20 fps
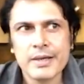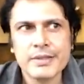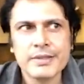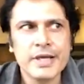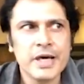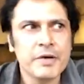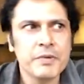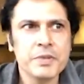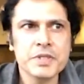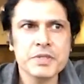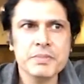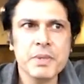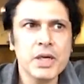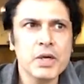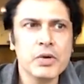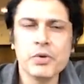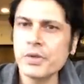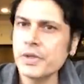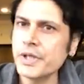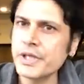That was my
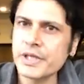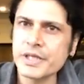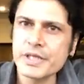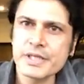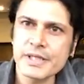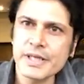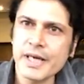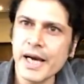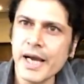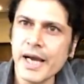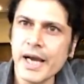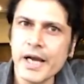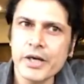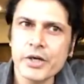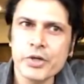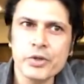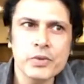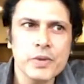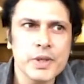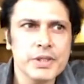only reason. I
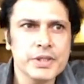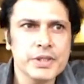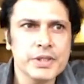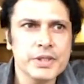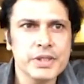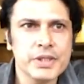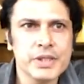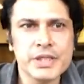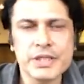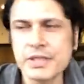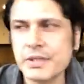had no other reason,